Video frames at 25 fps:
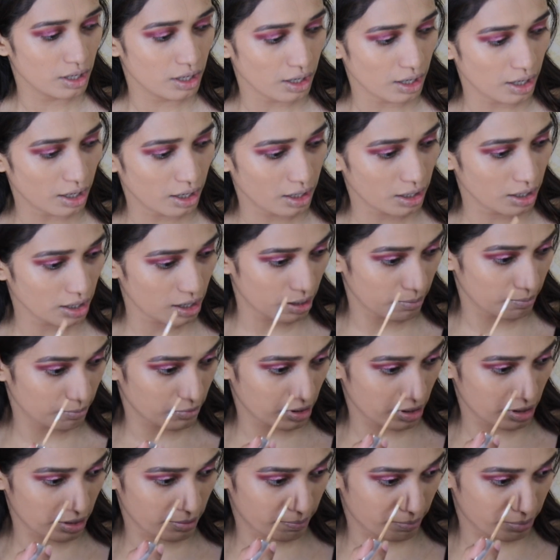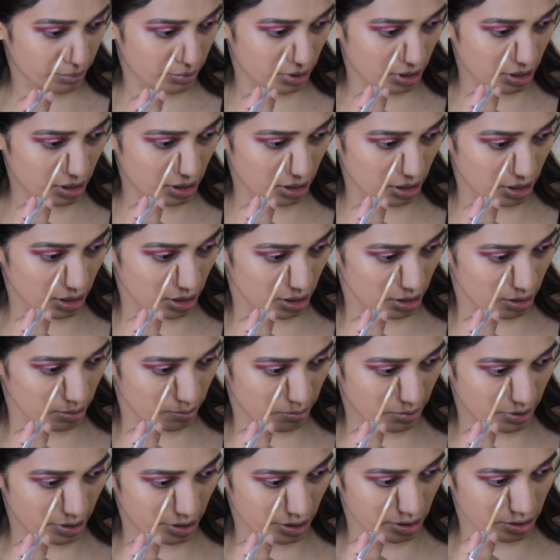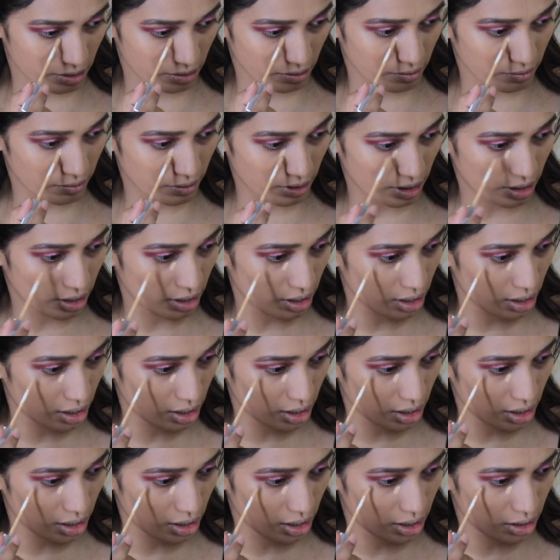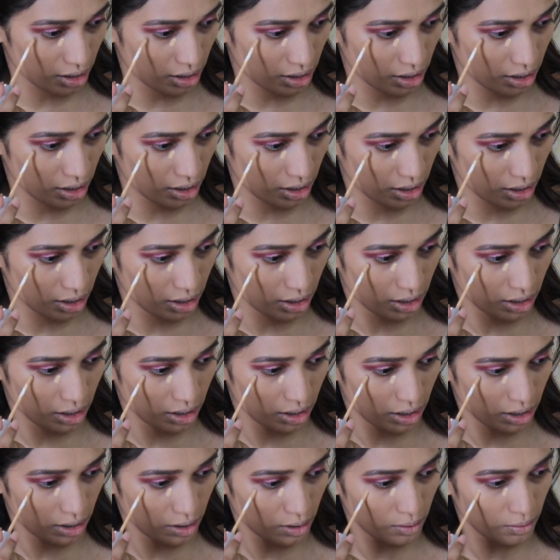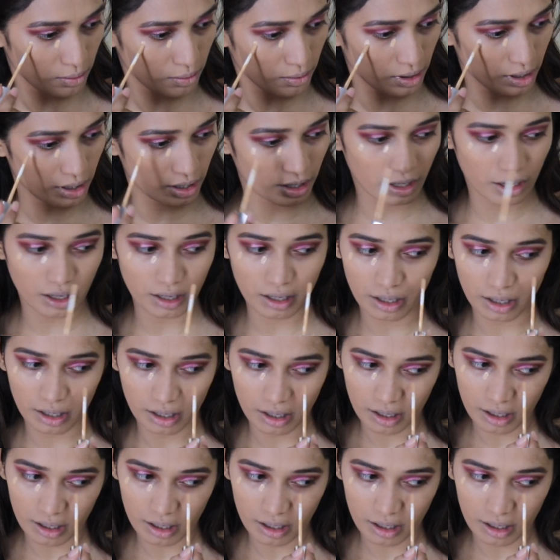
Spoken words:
and I'm gonna put it a little bit over here and over here